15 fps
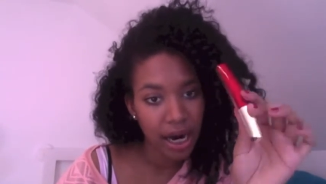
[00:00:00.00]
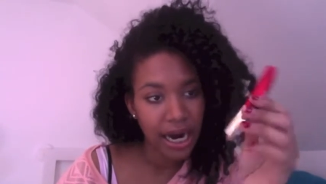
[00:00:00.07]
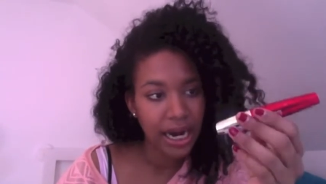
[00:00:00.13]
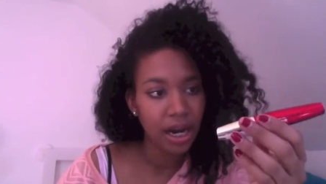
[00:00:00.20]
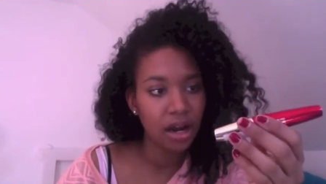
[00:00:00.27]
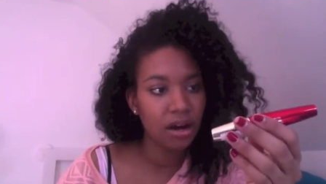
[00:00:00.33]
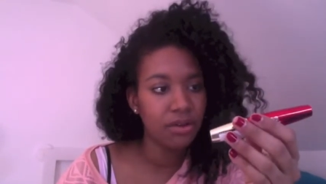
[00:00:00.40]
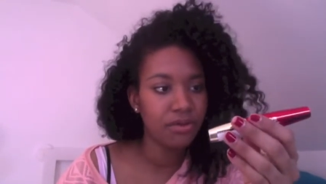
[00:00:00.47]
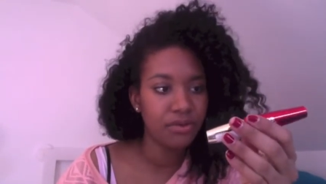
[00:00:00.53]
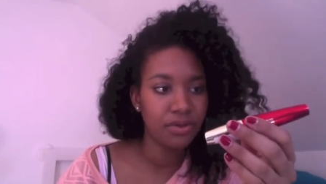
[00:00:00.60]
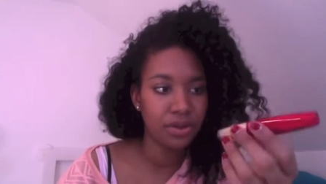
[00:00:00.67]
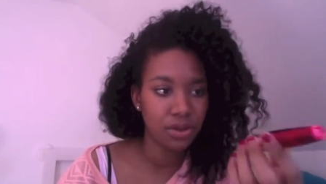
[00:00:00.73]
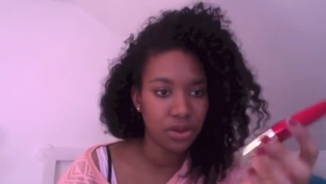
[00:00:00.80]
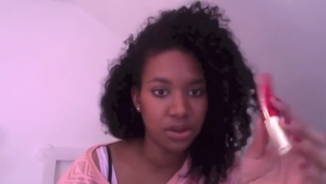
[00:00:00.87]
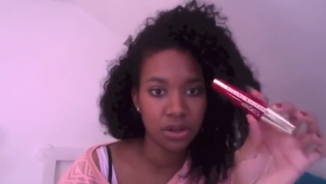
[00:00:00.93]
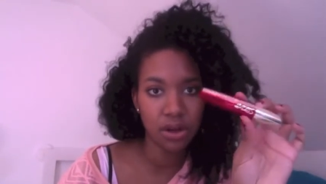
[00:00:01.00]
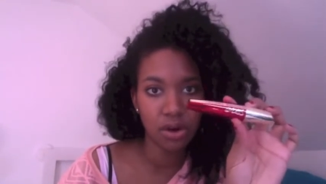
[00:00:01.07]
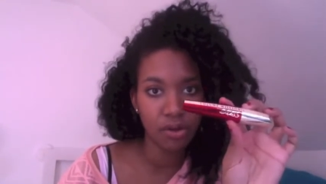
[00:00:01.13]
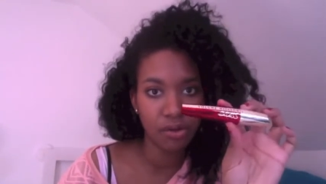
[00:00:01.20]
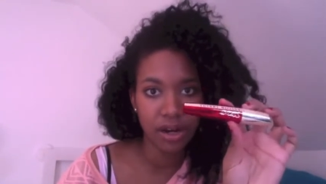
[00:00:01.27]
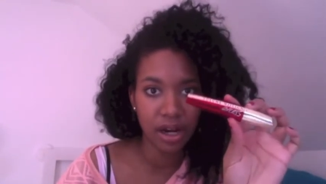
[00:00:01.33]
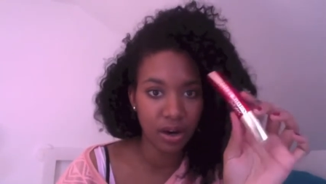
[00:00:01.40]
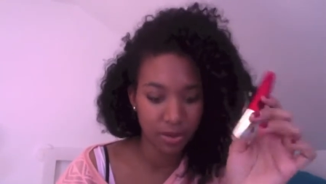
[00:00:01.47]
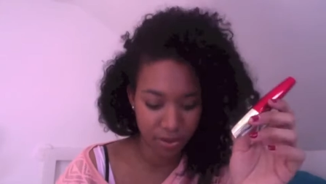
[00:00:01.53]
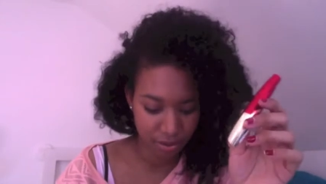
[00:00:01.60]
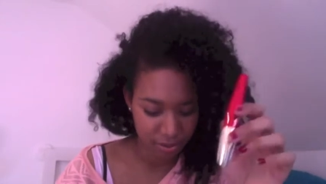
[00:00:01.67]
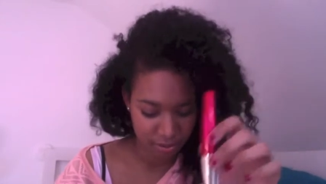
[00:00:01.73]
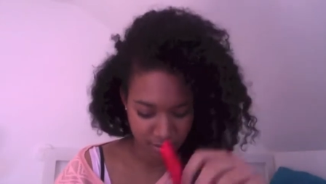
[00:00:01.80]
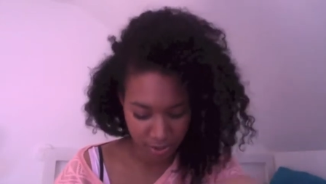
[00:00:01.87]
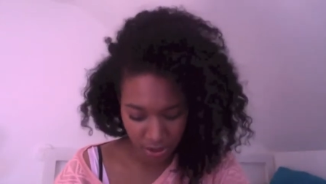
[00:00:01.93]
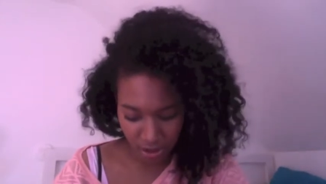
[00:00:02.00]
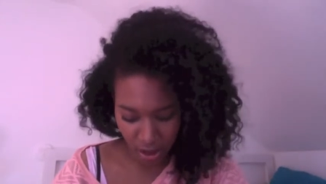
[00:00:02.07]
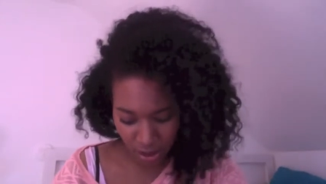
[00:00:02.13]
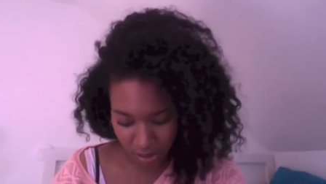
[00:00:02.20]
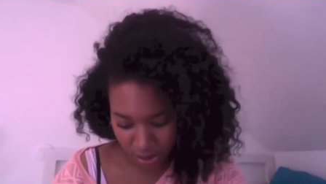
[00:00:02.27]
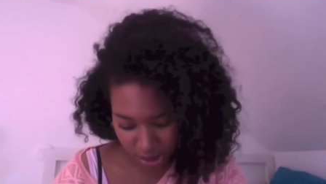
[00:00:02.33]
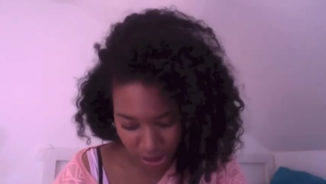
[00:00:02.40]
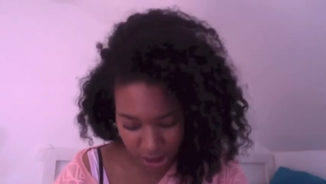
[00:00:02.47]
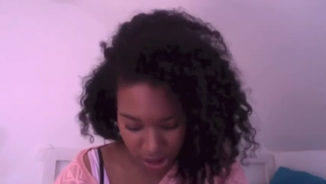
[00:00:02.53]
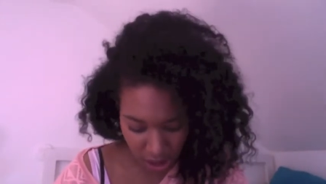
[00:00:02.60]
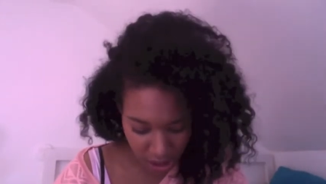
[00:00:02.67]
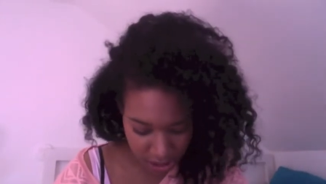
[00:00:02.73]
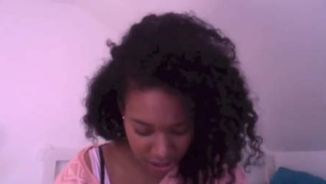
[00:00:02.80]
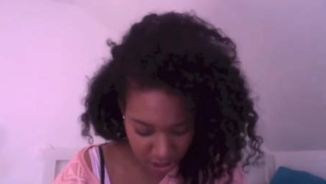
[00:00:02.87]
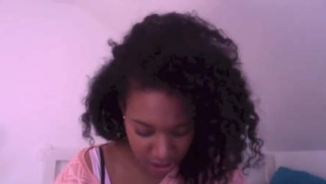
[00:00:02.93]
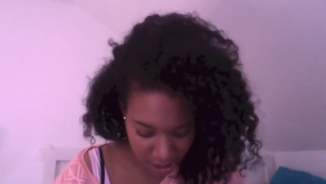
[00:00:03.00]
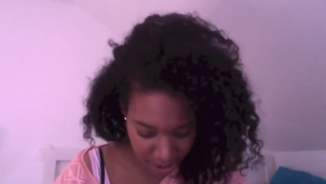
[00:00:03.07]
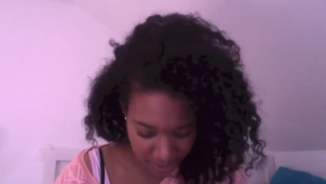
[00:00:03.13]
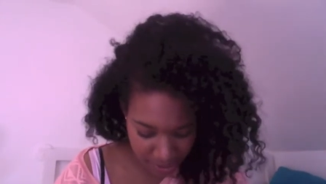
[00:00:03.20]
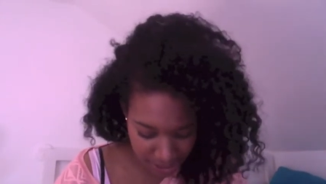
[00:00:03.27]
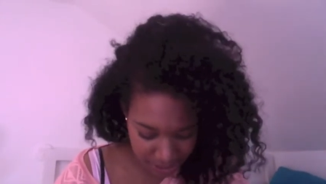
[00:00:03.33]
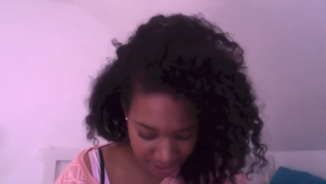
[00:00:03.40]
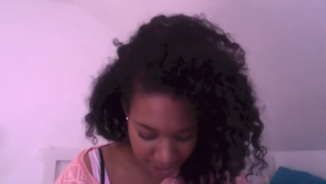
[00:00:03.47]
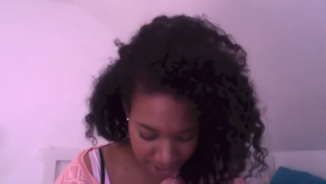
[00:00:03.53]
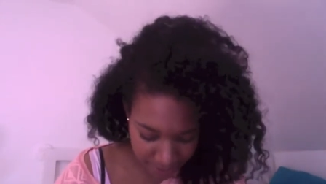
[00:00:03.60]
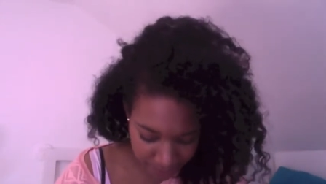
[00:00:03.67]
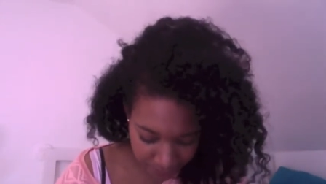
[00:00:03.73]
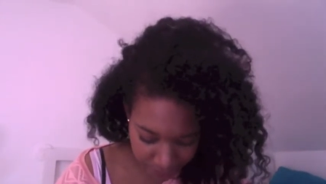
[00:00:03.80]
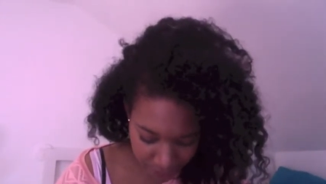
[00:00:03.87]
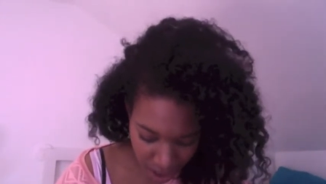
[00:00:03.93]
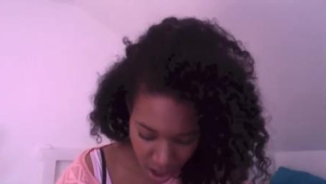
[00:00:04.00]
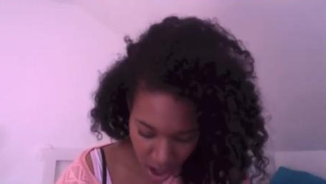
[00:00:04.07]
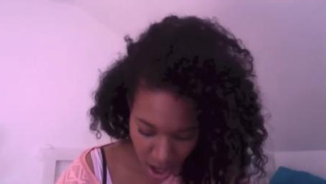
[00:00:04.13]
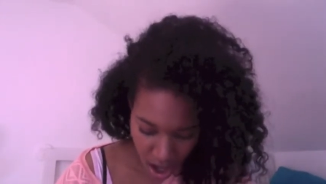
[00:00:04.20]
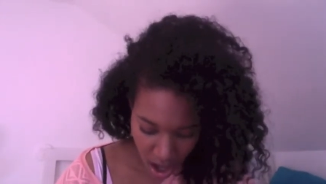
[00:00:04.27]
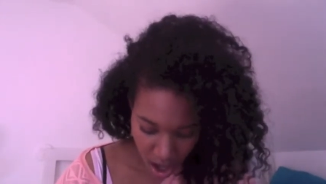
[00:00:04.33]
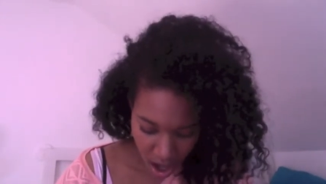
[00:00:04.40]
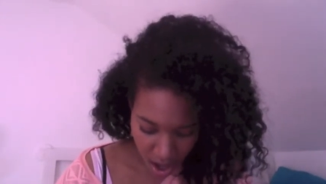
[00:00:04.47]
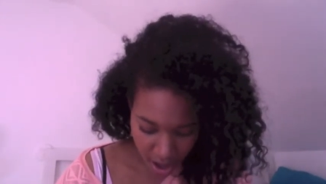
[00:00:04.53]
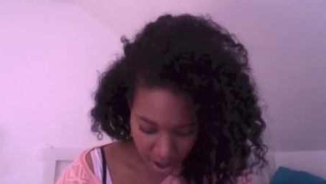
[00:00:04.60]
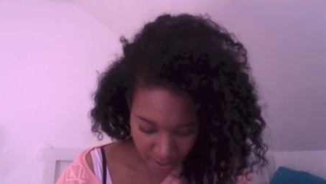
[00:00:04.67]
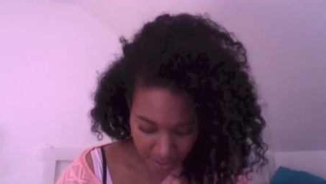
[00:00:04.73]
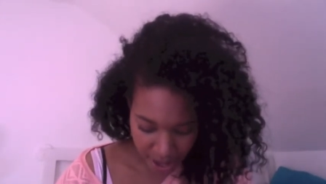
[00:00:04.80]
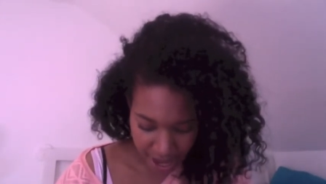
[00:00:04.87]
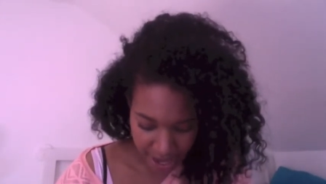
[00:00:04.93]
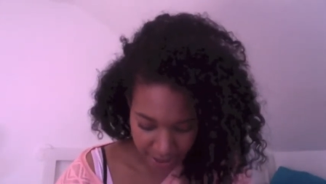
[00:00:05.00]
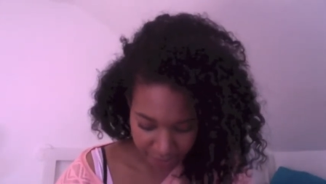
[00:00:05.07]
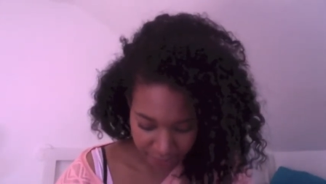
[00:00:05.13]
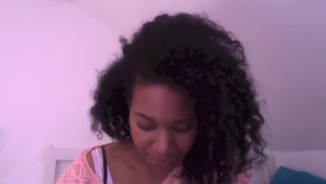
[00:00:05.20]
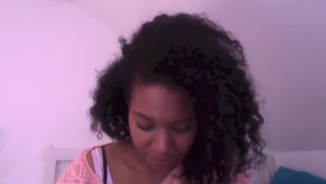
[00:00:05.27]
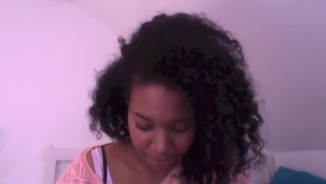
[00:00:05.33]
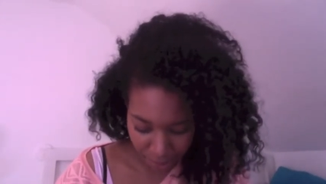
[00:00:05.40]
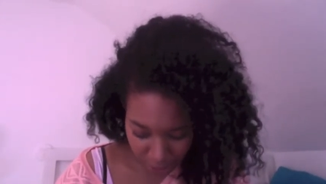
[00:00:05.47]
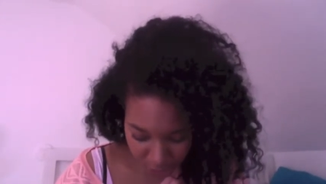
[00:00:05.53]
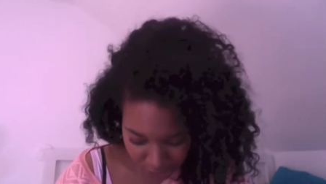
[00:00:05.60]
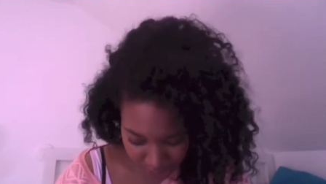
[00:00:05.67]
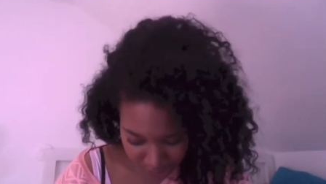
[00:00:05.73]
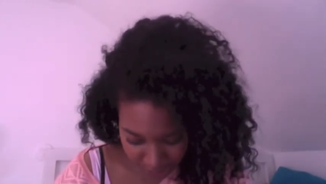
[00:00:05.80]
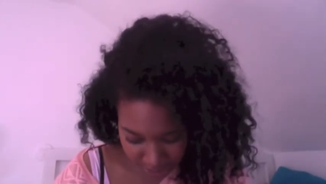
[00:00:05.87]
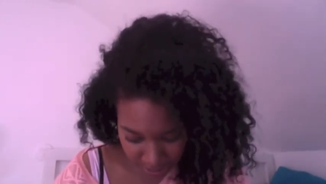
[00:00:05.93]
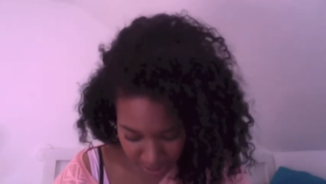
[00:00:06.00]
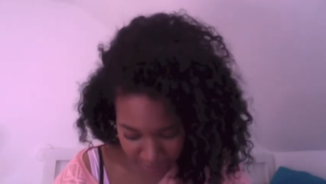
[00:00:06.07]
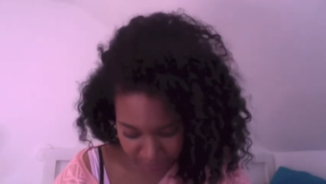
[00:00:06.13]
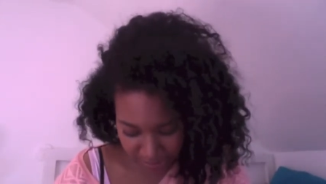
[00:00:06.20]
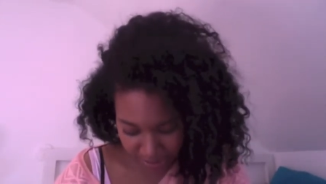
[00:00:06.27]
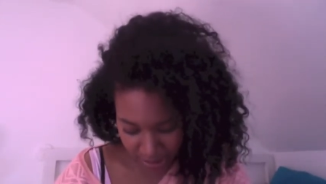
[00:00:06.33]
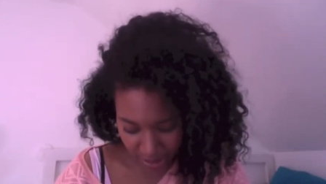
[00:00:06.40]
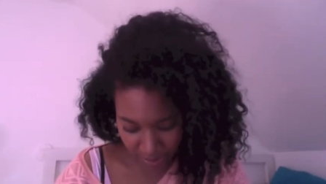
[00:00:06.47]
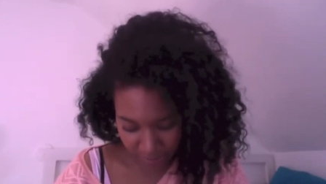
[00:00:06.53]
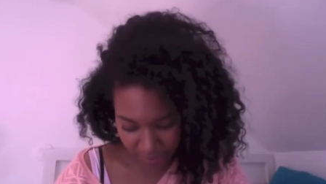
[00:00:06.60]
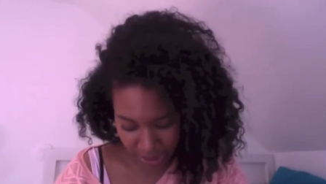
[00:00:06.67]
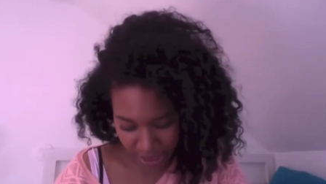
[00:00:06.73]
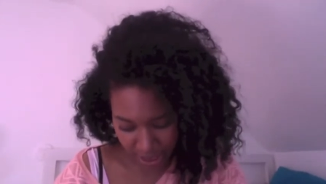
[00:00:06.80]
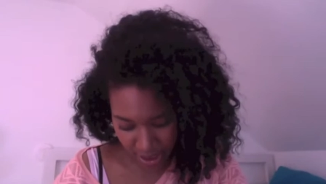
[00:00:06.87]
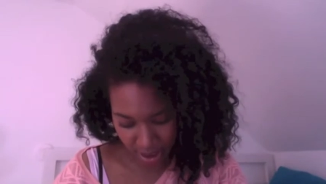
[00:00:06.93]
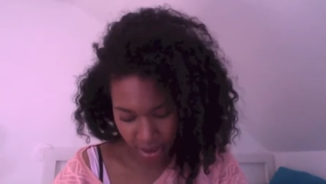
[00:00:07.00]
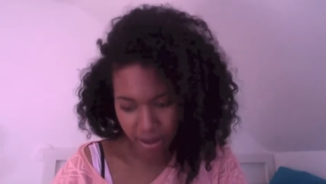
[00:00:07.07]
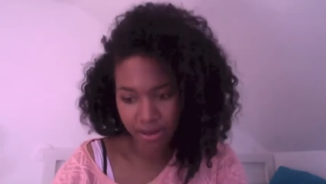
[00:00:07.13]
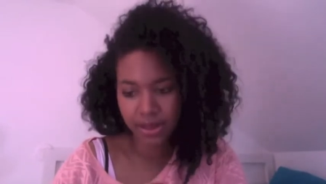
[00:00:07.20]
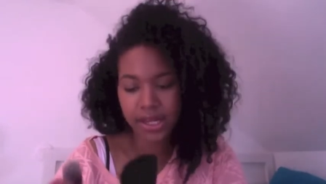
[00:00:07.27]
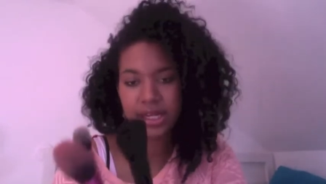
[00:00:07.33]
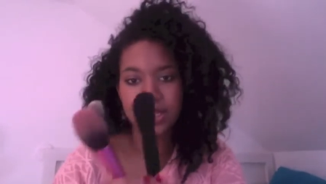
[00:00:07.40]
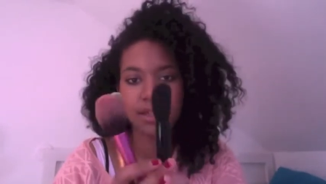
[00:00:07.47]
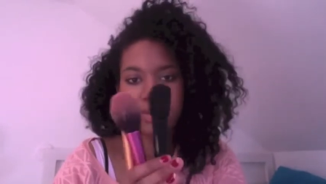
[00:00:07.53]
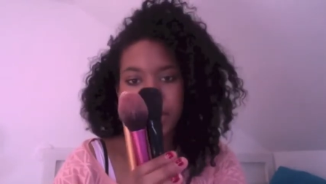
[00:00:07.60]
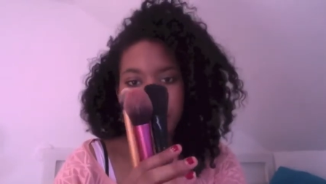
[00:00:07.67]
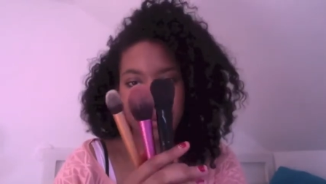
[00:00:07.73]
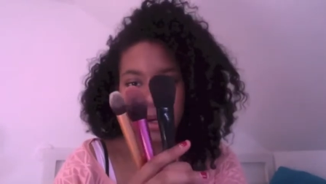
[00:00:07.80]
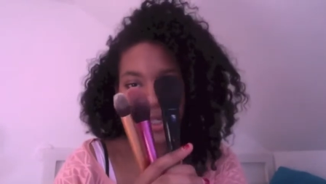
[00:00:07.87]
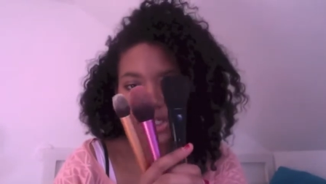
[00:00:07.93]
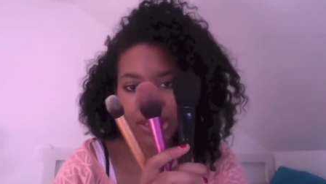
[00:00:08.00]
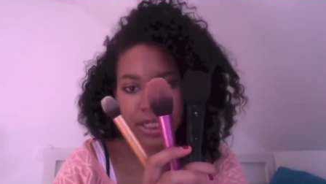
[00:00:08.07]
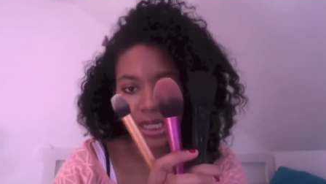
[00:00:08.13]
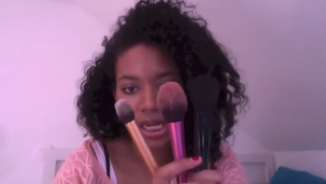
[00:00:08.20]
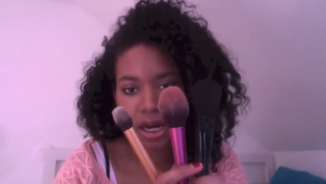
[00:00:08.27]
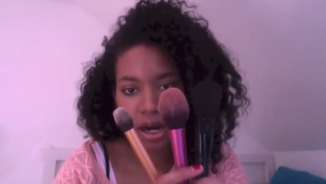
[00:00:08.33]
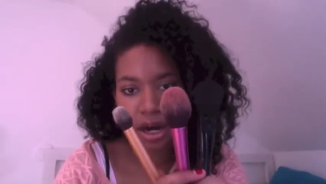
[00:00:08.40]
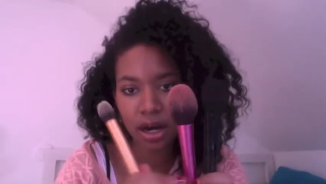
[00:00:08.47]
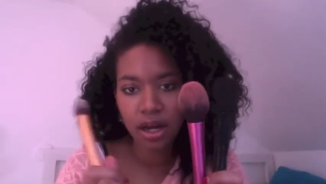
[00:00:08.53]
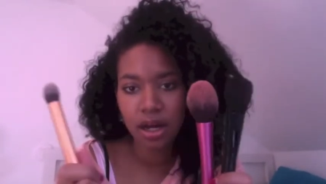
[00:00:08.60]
I love the L'Oreal mascaras, I just think they're amazing. And for brushes, I've been loving these three brushes here.